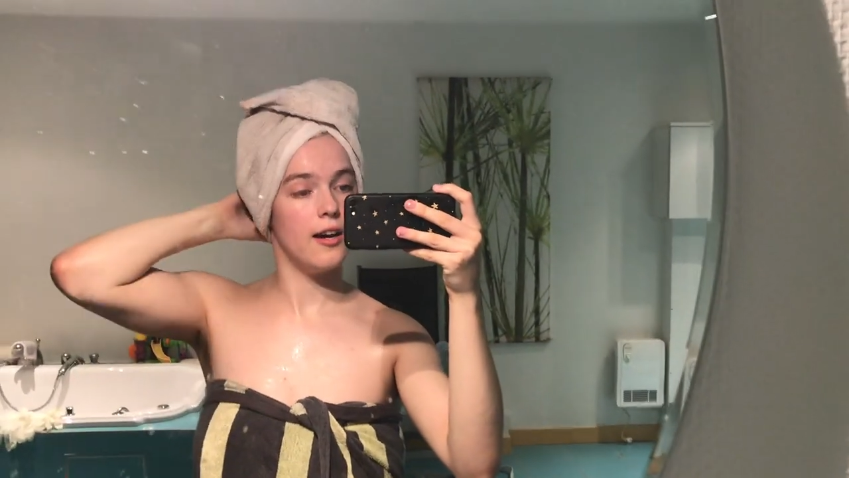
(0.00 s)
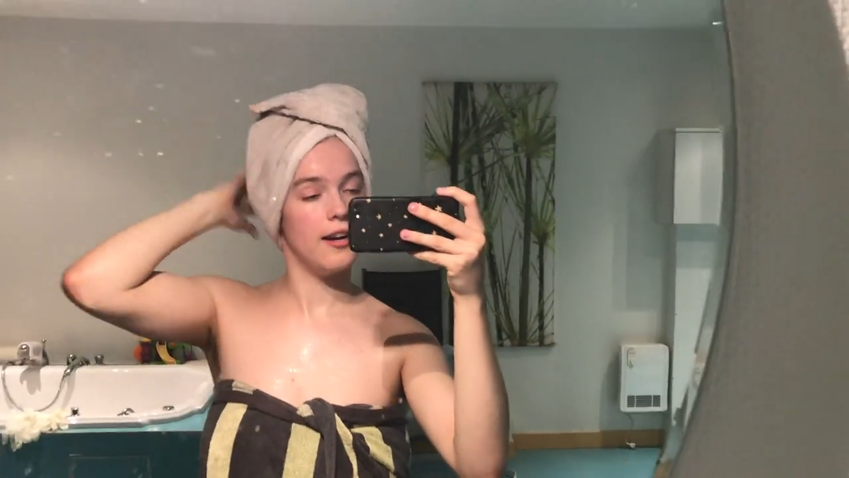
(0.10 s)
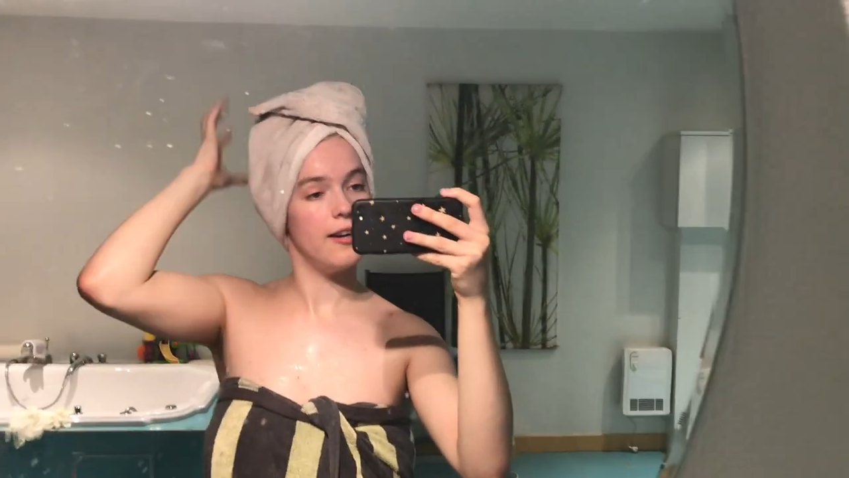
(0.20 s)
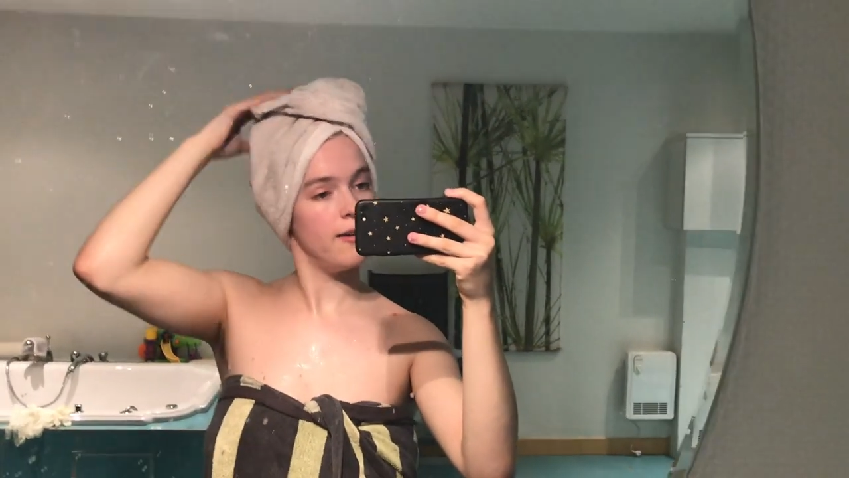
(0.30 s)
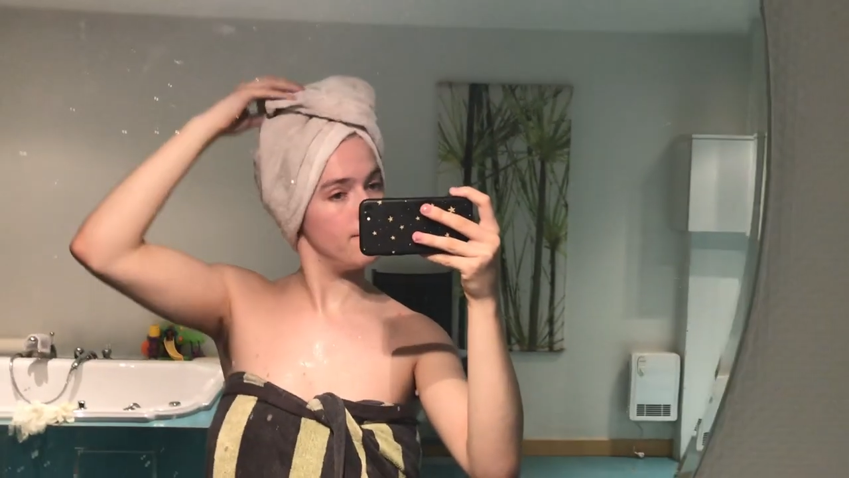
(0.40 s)

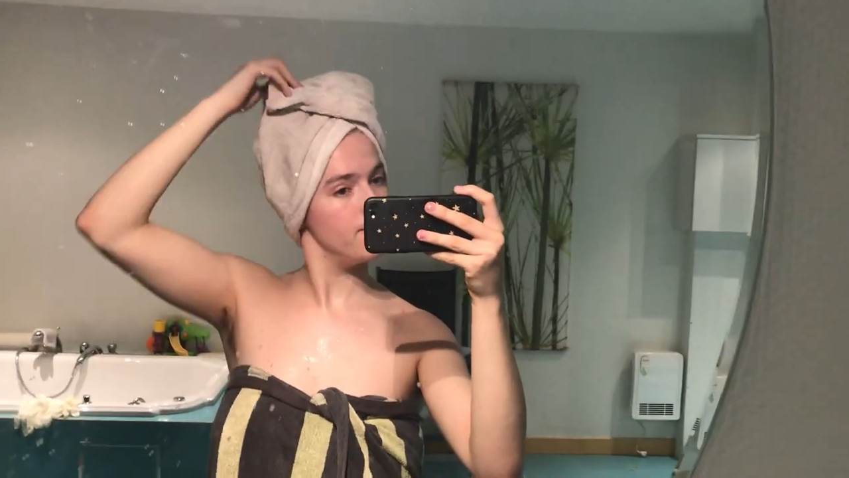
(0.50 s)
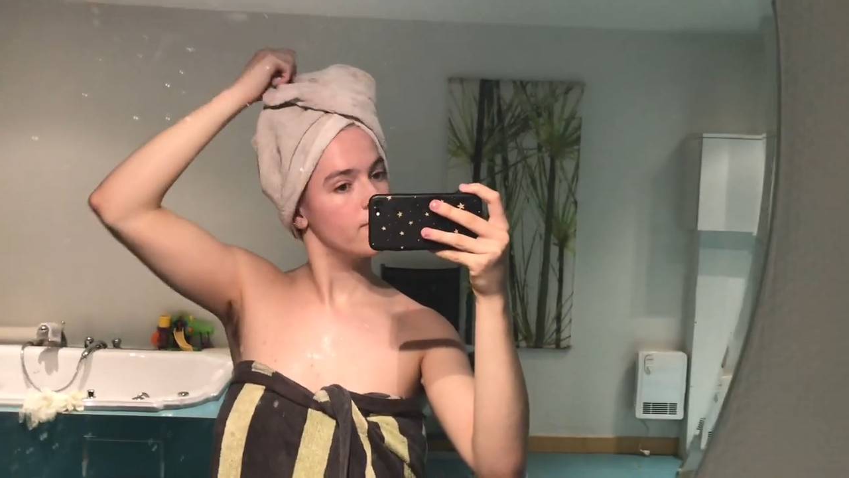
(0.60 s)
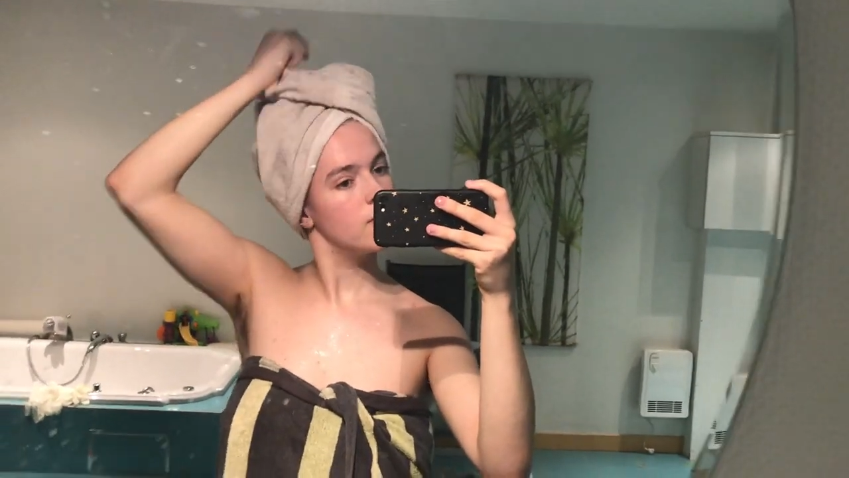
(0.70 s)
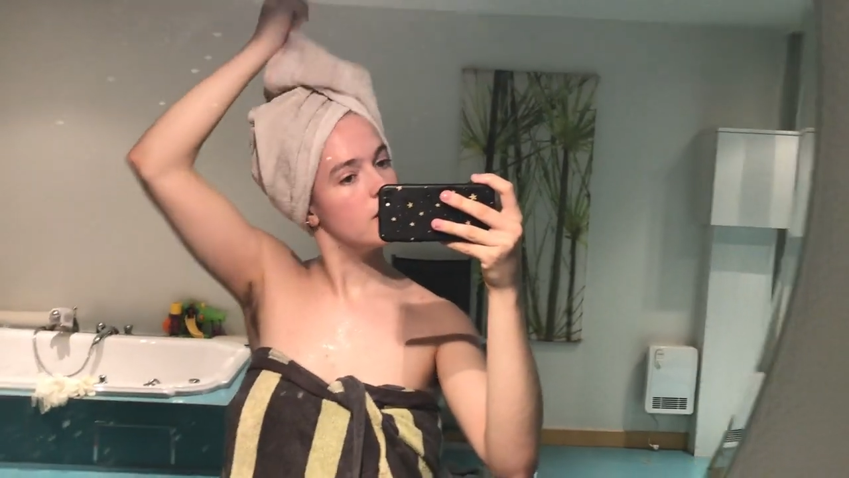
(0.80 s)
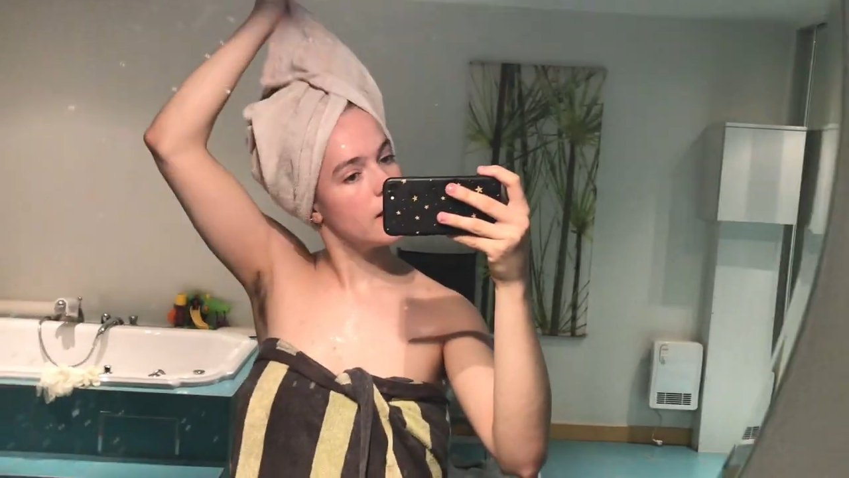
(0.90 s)

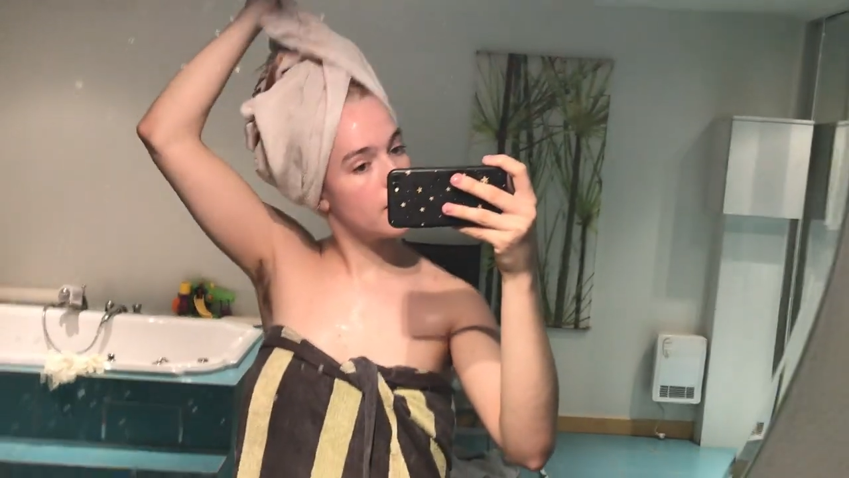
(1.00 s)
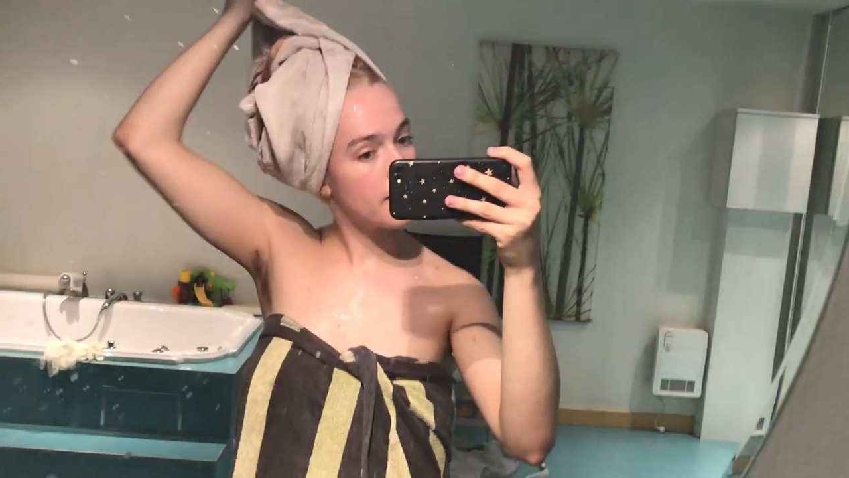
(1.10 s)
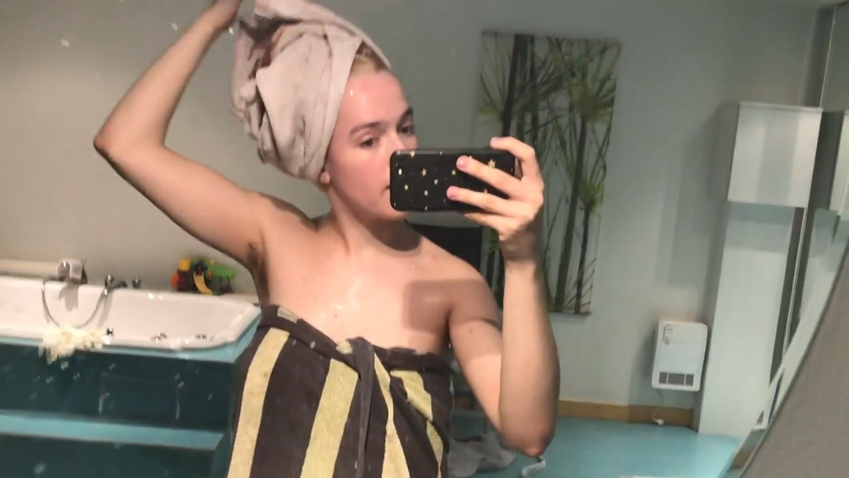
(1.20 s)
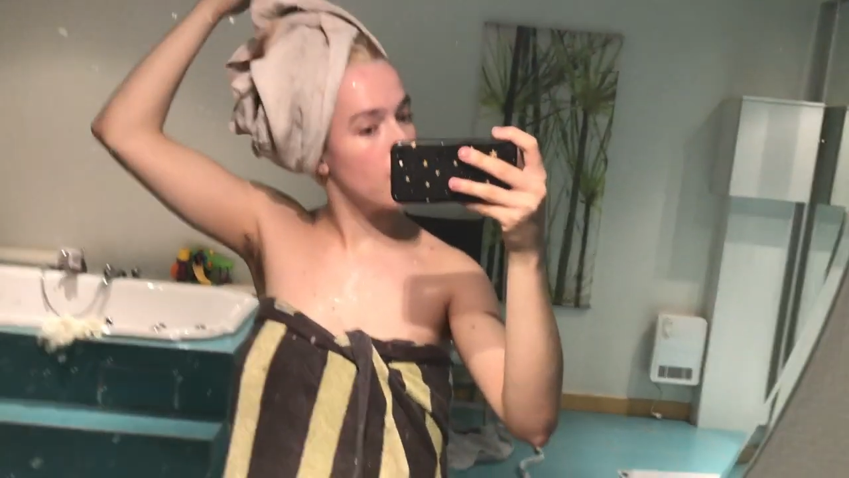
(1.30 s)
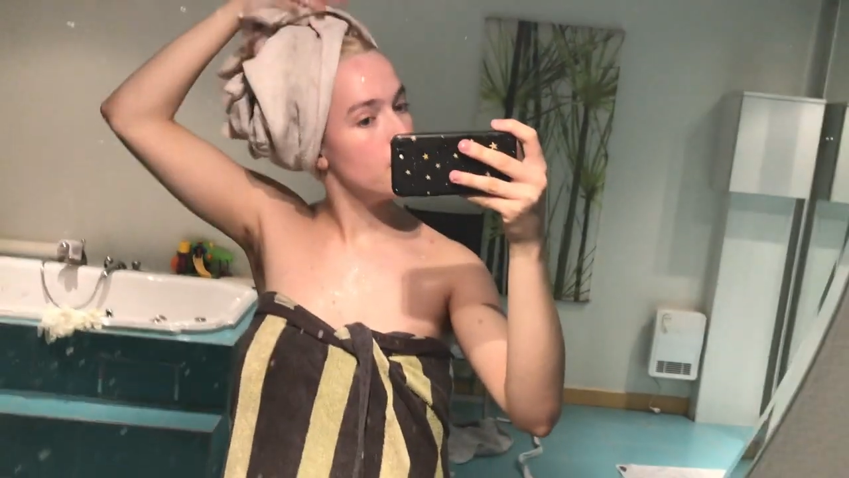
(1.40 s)
Um, here
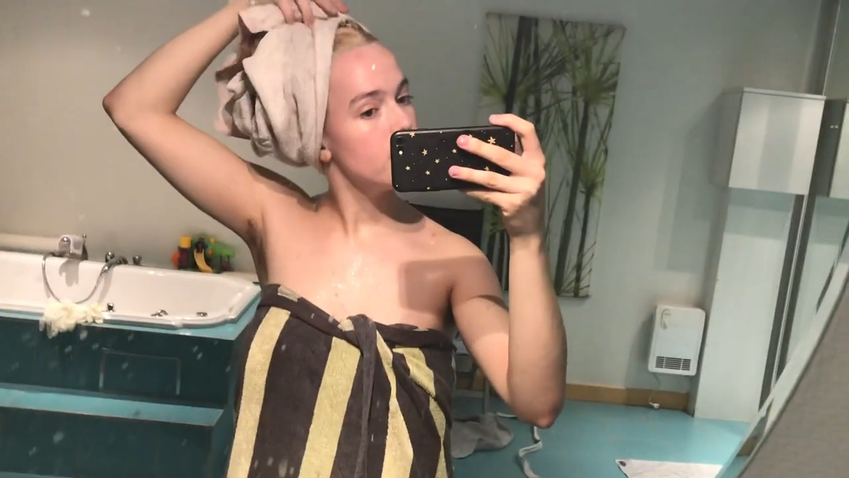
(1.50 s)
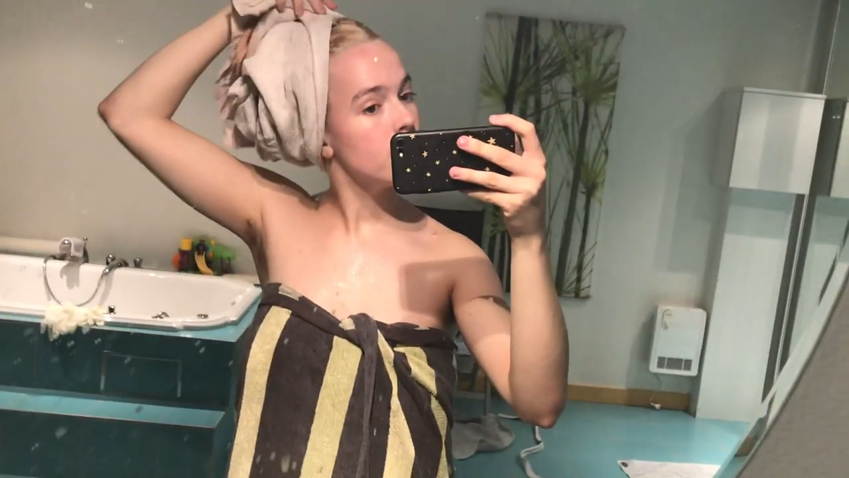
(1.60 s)
we go.